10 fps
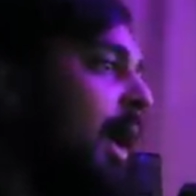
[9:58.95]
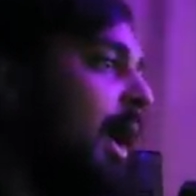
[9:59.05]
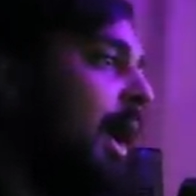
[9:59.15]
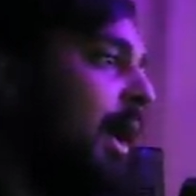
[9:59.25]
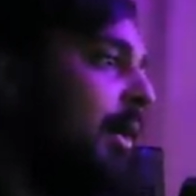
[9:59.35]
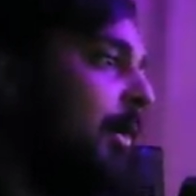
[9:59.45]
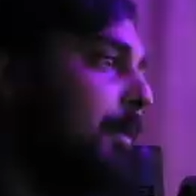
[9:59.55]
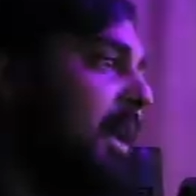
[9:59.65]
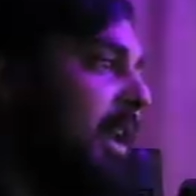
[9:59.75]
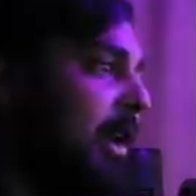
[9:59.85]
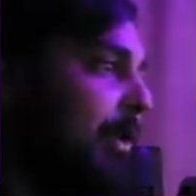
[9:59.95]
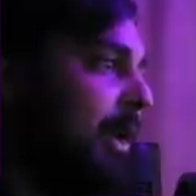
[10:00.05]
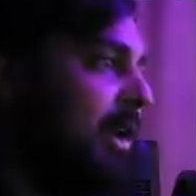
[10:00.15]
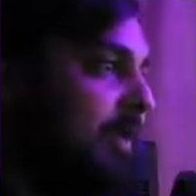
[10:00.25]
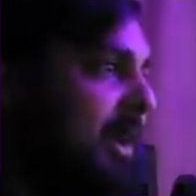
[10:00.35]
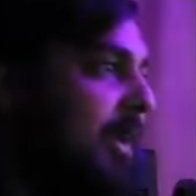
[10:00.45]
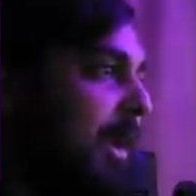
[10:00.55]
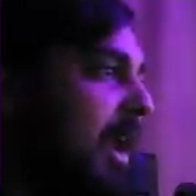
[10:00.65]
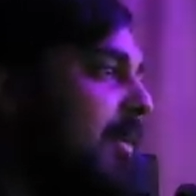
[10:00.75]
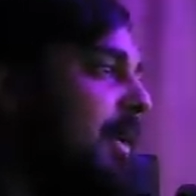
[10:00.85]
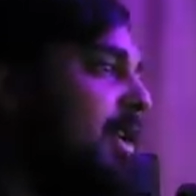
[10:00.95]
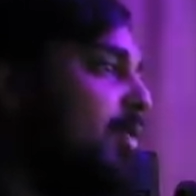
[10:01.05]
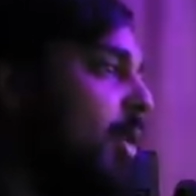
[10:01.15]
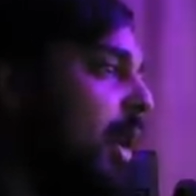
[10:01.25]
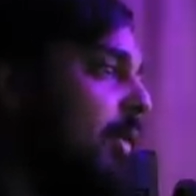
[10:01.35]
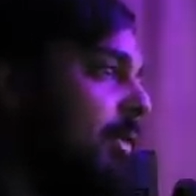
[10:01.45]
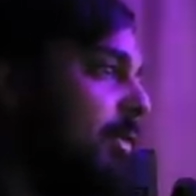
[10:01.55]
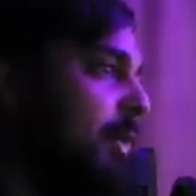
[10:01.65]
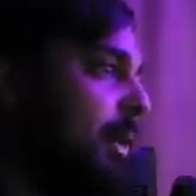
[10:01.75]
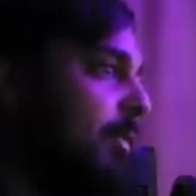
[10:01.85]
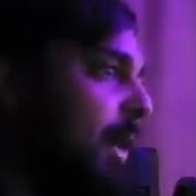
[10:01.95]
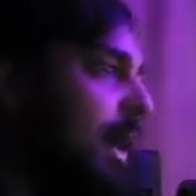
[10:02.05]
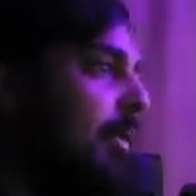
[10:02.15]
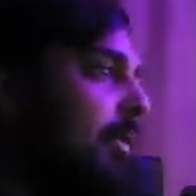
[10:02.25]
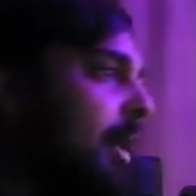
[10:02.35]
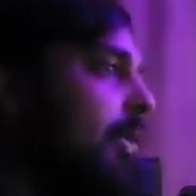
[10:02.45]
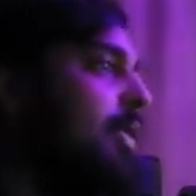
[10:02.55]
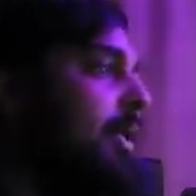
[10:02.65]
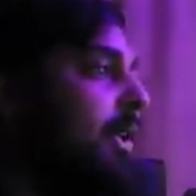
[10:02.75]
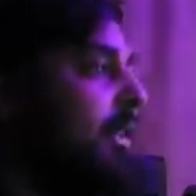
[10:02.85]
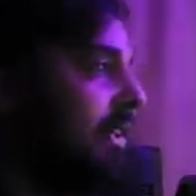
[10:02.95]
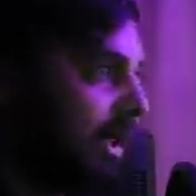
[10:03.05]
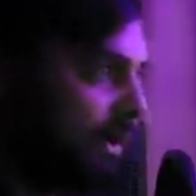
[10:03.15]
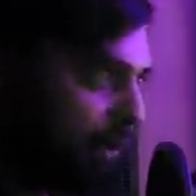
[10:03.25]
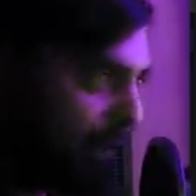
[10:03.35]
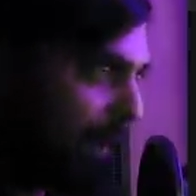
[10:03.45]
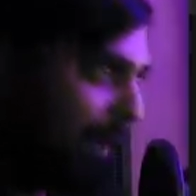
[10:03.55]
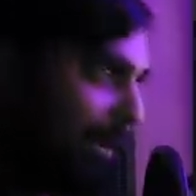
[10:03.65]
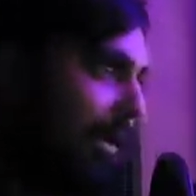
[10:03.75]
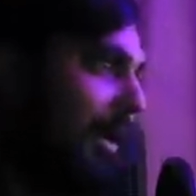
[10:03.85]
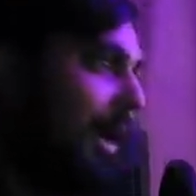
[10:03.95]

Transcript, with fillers: Uh, beating, we can beat up anybody you want, from twenty five hundred to ten grand.